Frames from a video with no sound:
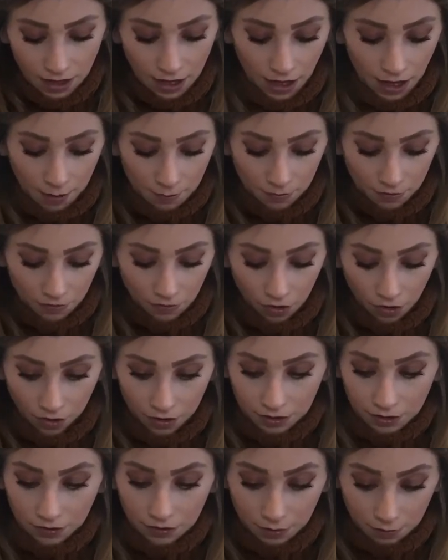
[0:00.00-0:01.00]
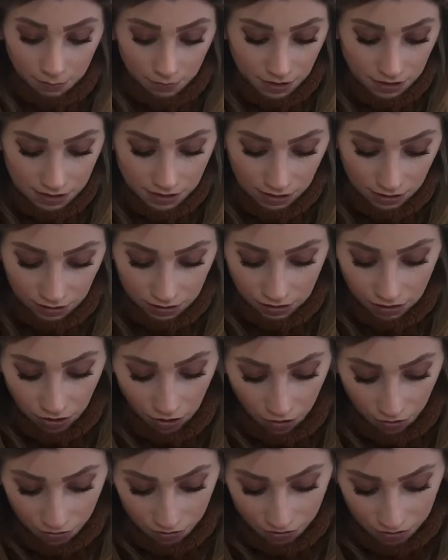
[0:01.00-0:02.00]
We've got another muslin
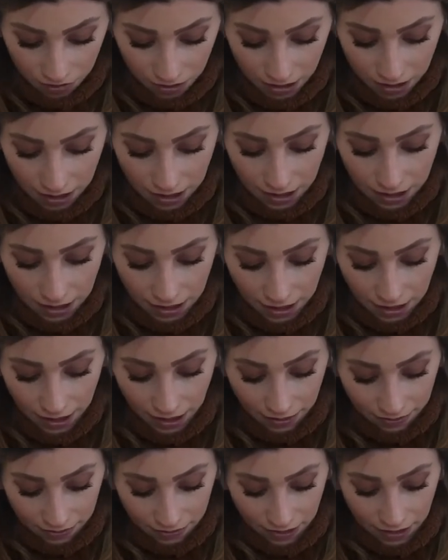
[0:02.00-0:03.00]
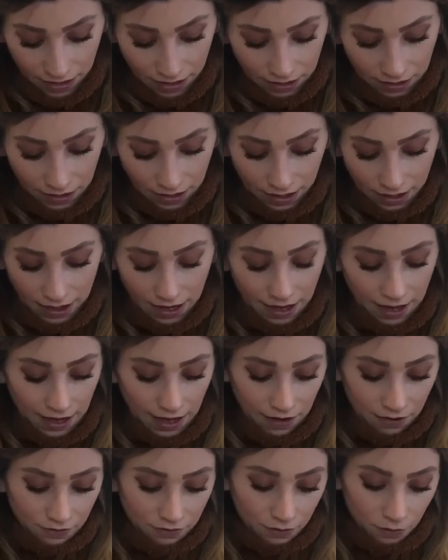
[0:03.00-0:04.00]
cloth. And then I
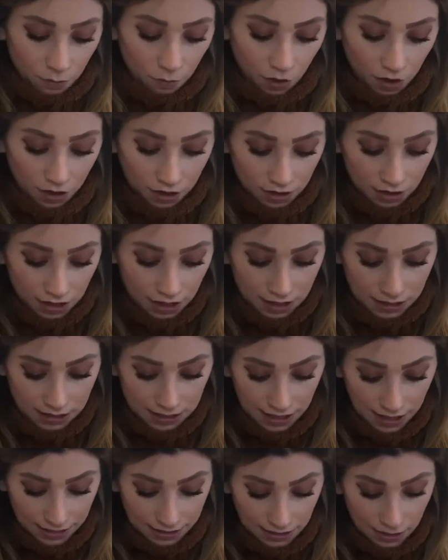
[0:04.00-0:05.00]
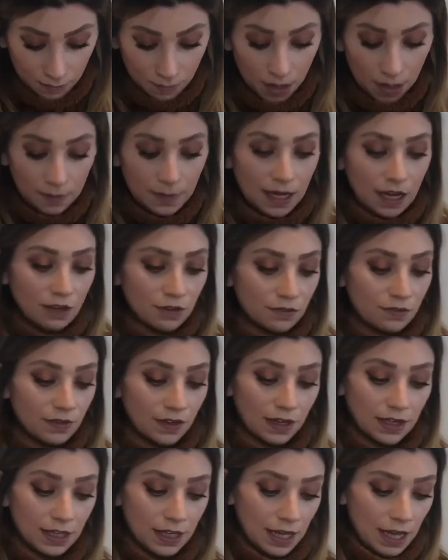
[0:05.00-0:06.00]
have one tiny baby
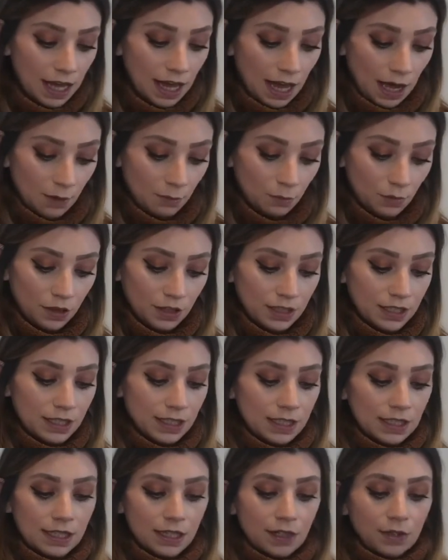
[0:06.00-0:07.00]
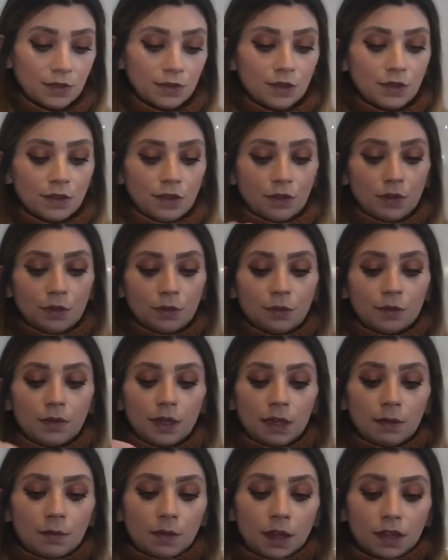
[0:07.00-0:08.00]
outfit and one 0 to
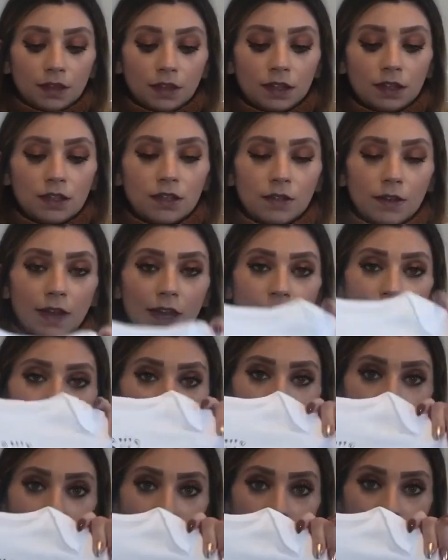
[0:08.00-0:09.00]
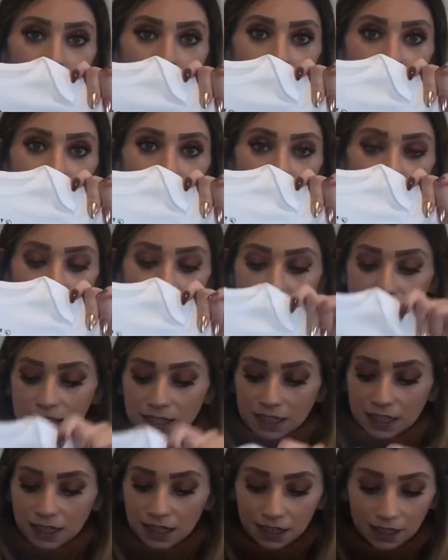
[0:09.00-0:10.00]
3 months. So I have this little vest
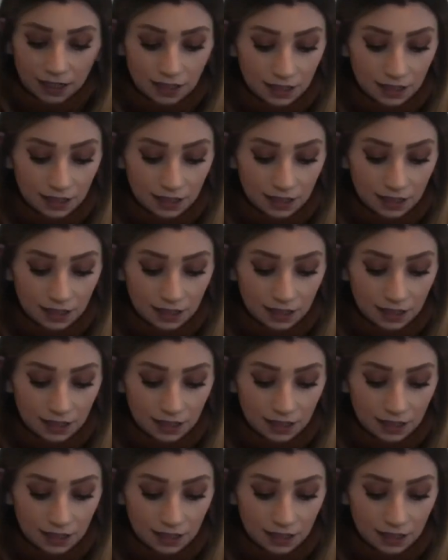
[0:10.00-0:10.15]
here,